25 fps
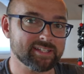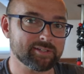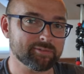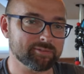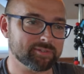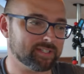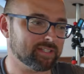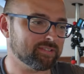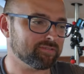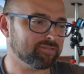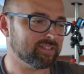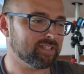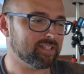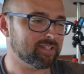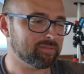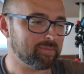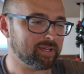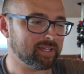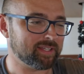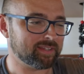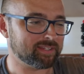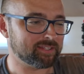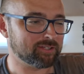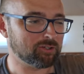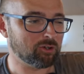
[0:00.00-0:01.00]
I would definitely
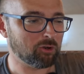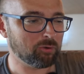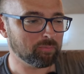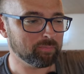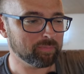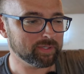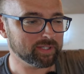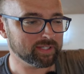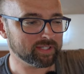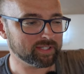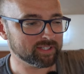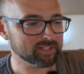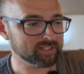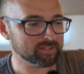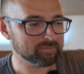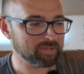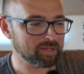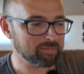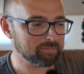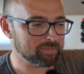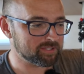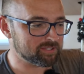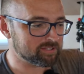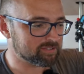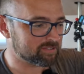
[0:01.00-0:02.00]
make the opening here
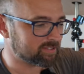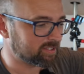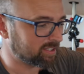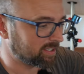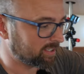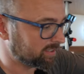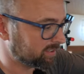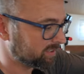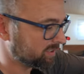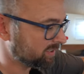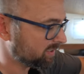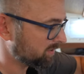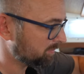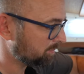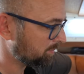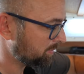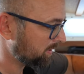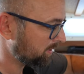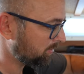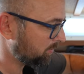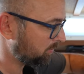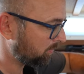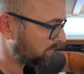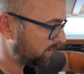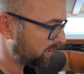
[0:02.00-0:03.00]
maybe just a little
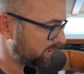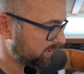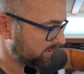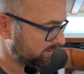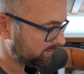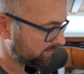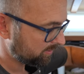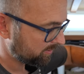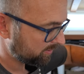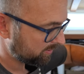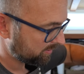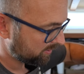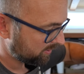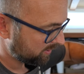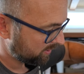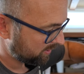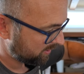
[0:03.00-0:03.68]
bit wider.